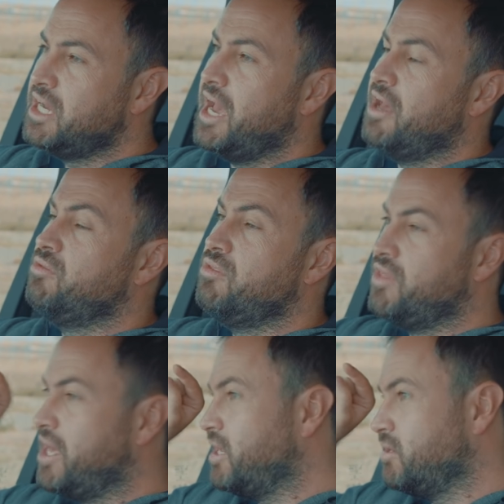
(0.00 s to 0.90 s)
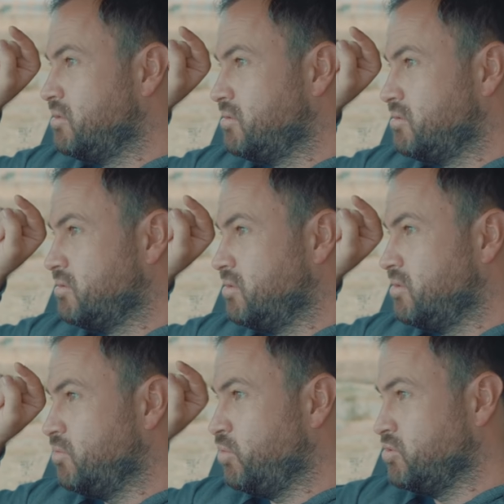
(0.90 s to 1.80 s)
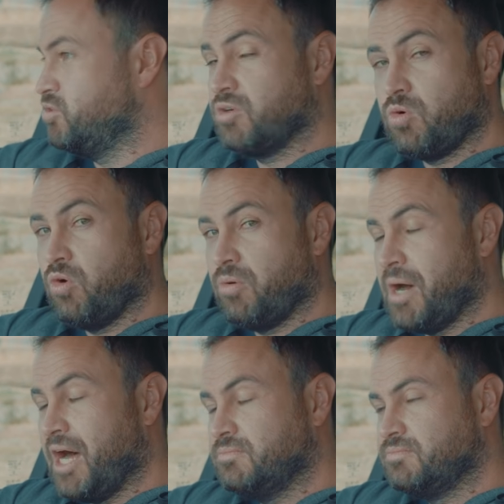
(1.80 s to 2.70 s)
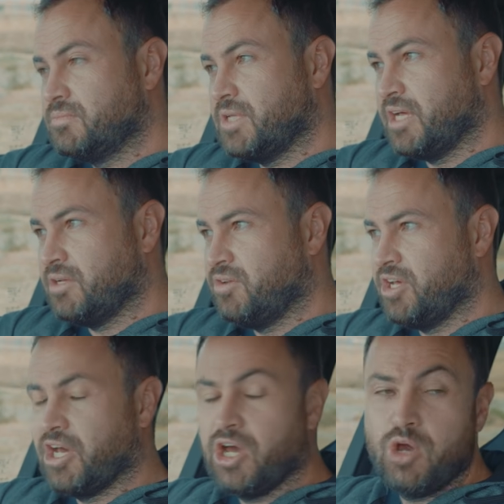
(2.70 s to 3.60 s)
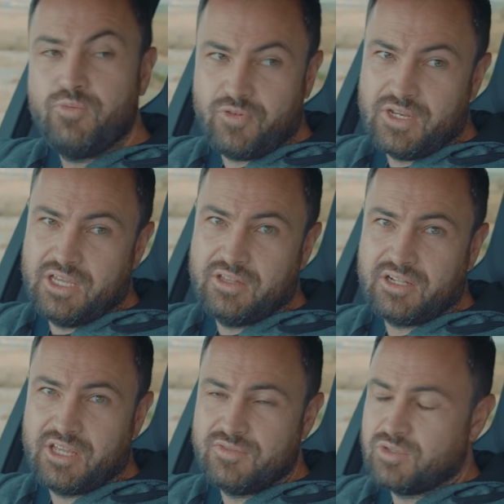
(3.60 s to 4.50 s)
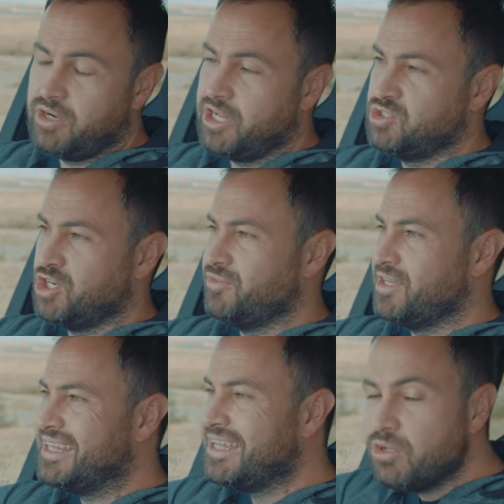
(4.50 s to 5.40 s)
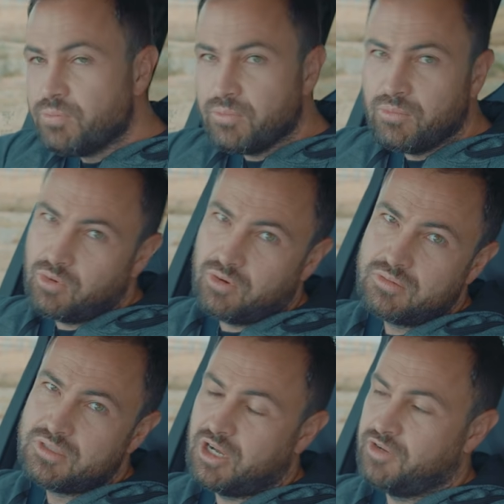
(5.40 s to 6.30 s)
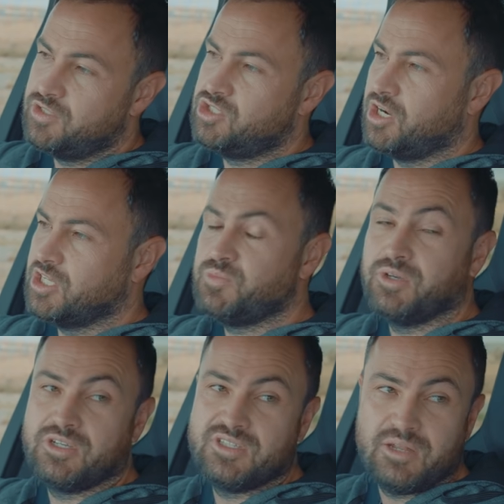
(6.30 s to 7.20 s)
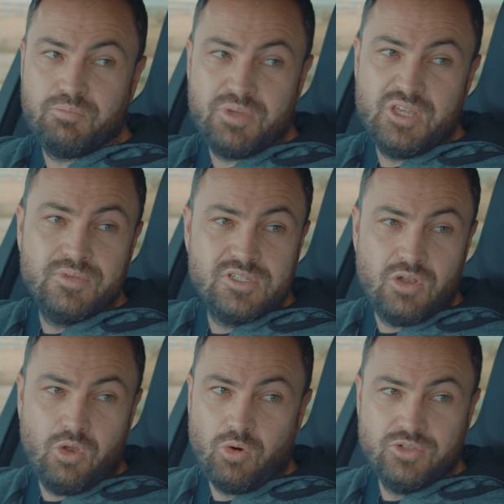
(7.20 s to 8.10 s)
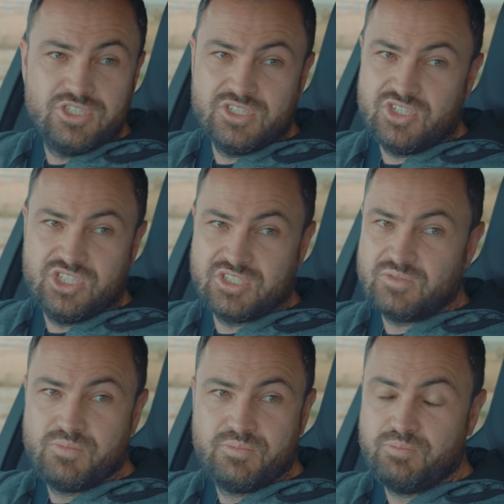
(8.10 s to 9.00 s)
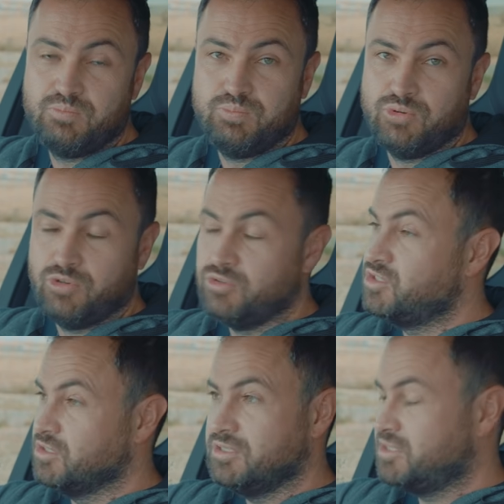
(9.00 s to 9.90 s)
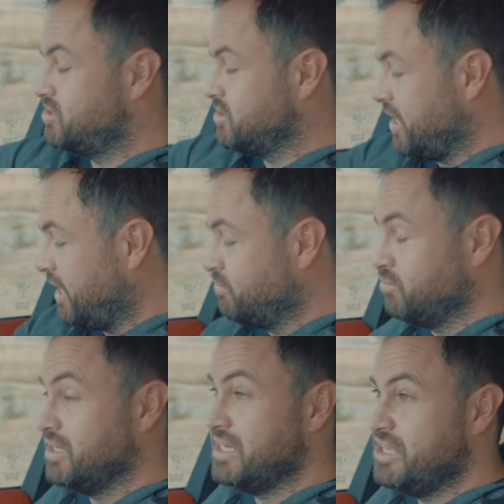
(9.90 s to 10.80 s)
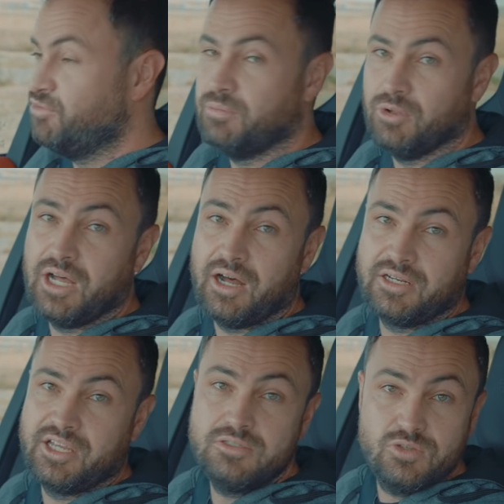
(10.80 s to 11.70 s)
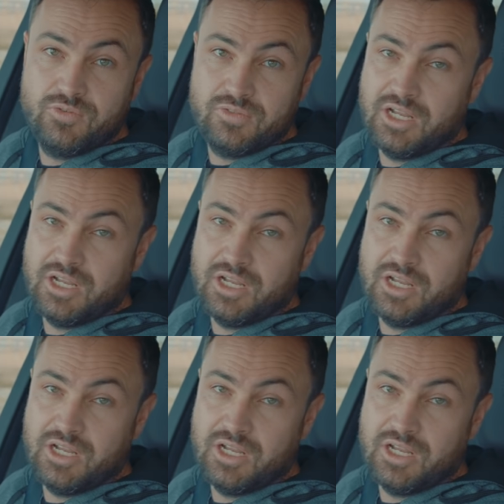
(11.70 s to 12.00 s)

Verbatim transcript: and then we'll do the quarter mile, and hopefully that gives the Range Rover a little bit more of a chance, because that Beamer's launch is just brutal. It's just unbelievable how it gets off the